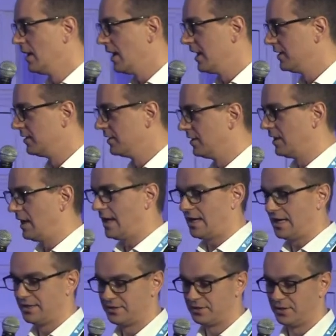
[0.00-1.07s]
And uh,
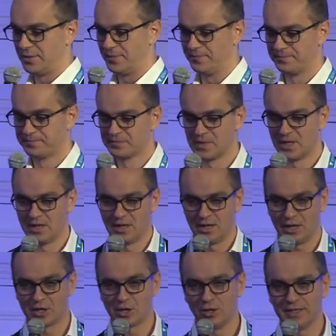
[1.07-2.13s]
I had um,
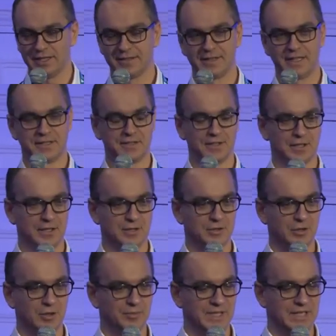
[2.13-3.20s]
a colleague that uh,
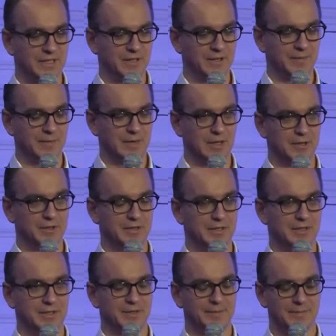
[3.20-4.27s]
told me um, on
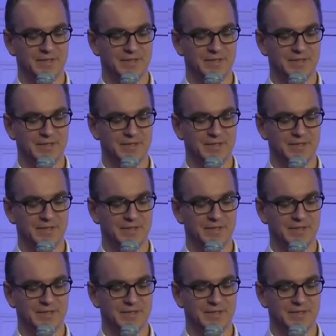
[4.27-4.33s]
uh,